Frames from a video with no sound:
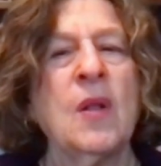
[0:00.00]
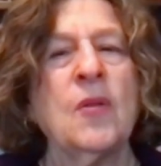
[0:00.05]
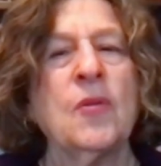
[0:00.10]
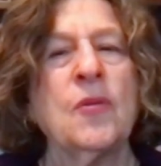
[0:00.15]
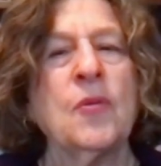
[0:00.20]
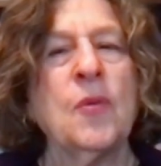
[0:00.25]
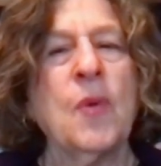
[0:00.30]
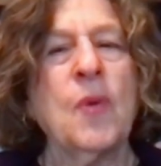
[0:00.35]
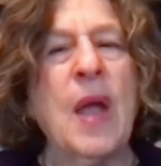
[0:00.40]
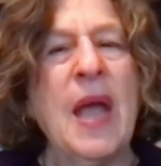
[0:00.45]

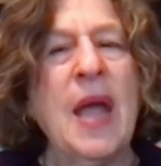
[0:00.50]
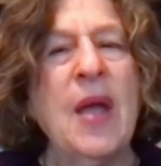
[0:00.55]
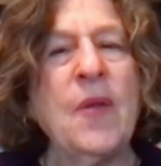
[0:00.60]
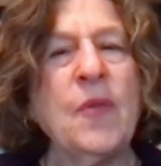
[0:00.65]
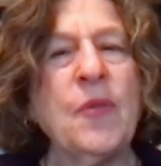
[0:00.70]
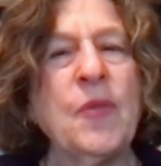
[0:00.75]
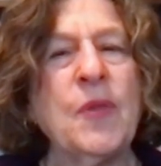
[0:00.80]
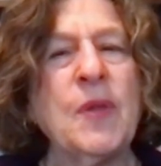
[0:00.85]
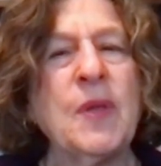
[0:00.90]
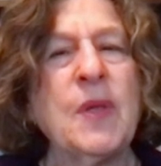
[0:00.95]

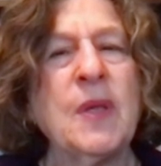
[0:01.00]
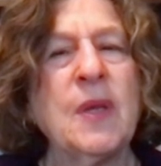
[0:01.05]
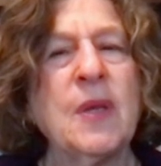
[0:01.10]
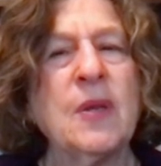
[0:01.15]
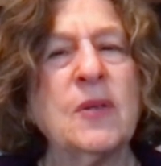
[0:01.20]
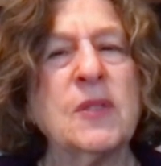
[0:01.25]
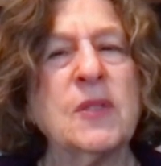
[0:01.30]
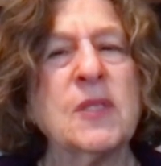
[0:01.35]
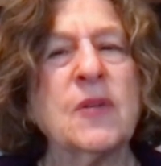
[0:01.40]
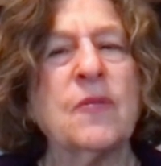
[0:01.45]
Throughout the
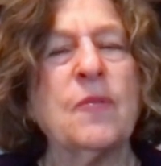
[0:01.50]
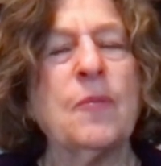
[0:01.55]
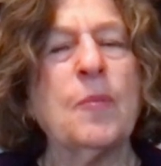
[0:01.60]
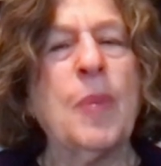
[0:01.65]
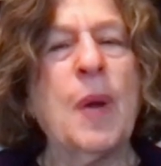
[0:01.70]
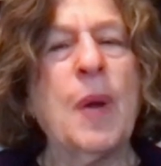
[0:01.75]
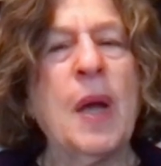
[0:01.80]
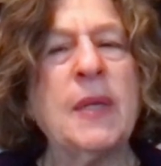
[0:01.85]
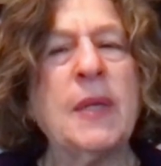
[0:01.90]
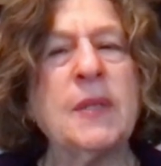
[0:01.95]
years of
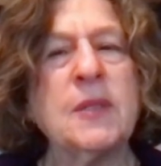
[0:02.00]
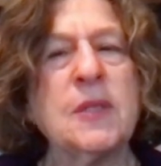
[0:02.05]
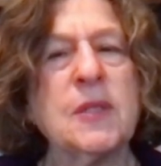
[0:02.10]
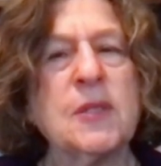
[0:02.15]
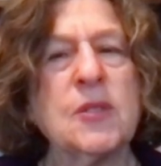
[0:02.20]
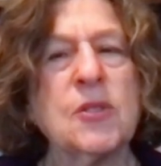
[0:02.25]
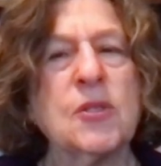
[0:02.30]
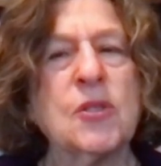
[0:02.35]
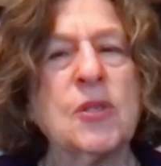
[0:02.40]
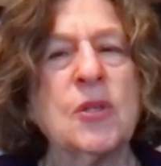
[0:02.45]

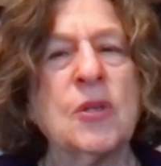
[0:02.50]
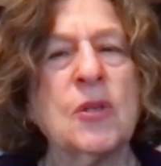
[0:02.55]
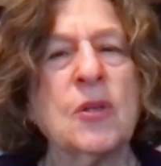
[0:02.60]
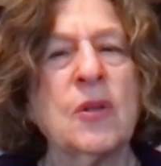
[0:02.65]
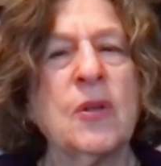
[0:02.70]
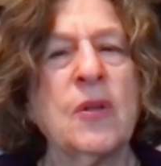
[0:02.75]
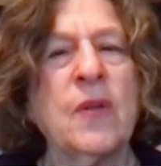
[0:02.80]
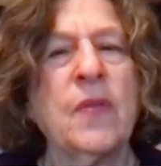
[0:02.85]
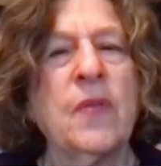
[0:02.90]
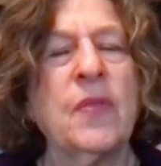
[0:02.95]
bondage,
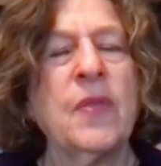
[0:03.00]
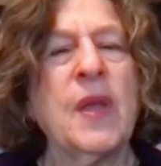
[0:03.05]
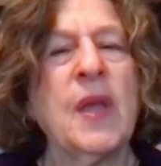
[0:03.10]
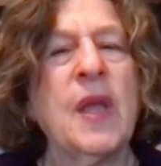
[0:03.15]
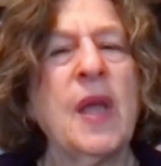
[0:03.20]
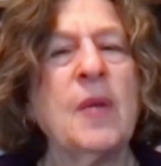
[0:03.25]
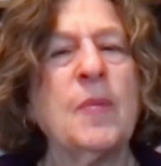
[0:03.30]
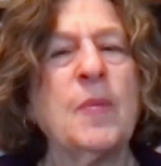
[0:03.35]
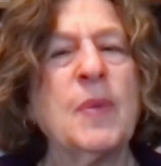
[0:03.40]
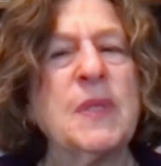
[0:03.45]
they
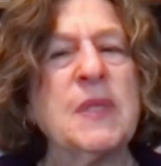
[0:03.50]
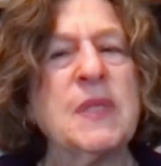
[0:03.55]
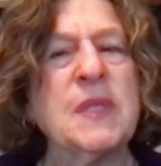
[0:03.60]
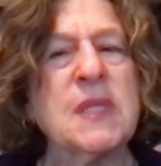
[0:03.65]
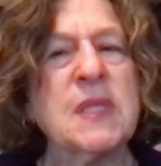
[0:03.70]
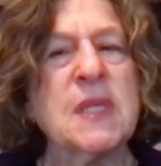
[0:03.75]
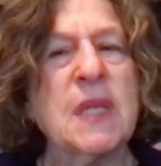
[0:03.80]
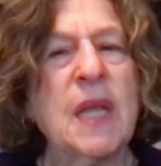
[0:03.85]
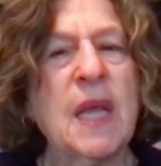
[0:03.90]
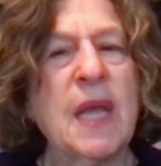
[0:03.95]
had been
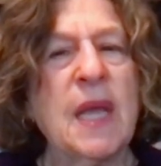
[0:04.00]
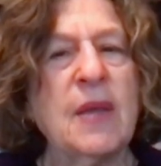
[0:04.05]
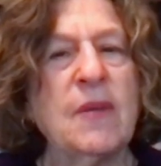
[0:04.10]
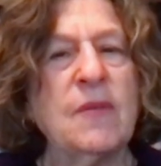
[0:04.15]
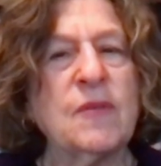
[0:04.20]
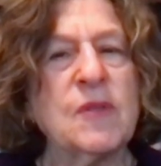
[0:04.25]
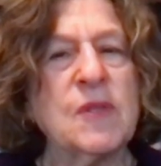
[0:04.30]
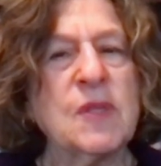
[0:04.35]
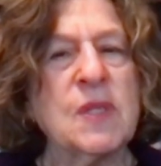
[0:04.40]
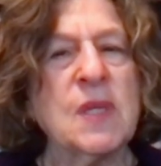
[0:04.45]

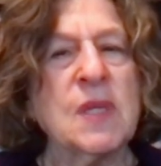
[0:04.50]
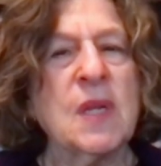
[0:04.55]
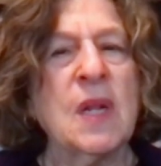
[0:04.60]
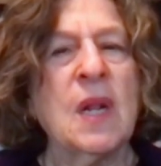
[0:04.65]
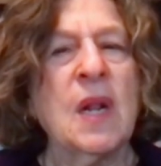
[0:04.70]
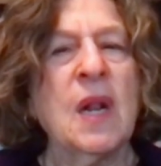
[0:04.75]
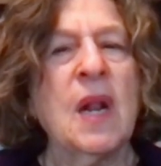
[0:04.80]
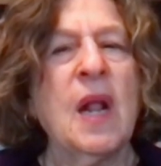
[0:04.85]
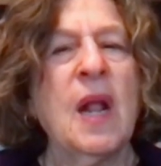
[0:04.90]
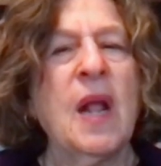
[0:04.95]
slaves,
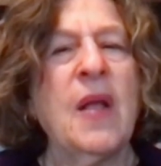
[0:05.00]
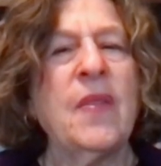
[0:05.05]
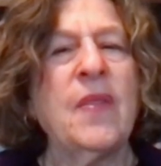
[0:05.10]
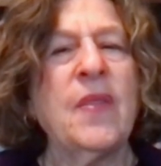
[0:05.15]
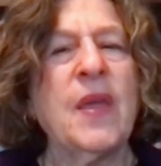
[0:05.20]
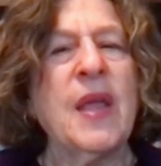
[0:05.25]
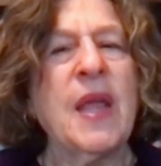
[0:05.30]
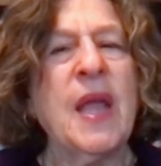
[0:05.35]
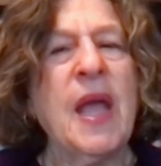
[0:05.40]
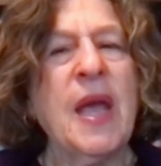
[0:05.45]
and
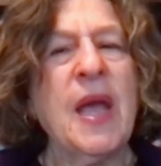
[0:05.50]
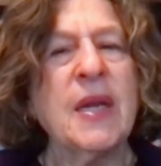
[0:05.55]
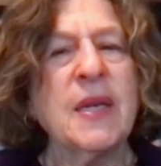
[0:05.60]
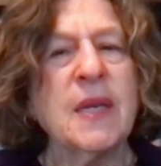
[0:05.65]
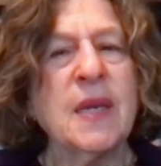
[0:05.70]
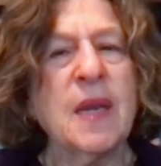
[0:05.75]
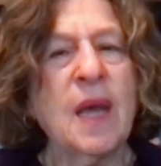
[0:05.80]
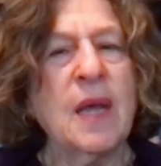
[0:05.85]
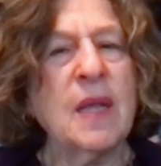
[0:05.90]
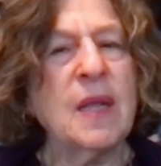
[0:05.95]
they had
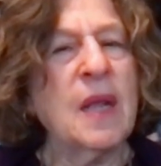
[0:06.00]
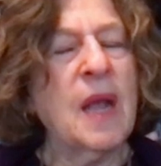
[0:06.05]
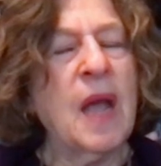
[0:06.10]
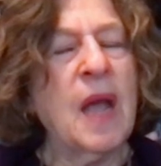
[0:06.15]
not